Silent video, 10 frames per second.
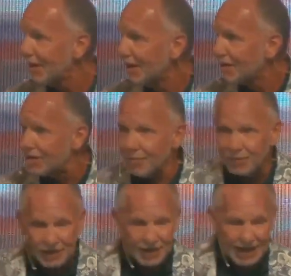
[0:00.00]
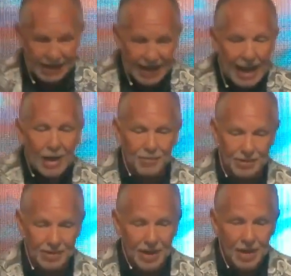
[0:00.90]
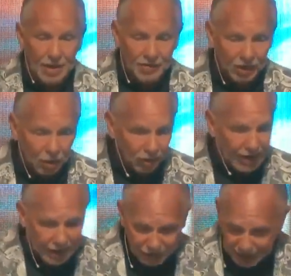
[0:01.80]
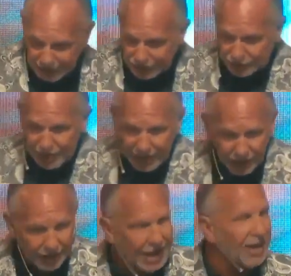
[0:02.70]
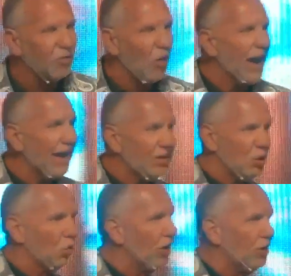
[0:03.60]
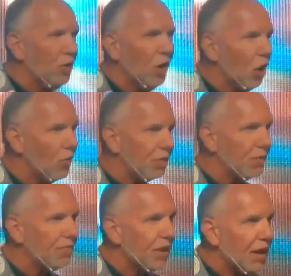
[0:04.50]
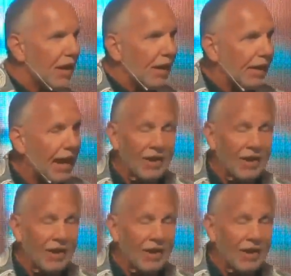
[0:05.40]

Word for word: Something had happened. The grief and despair gave way to a new hope, gave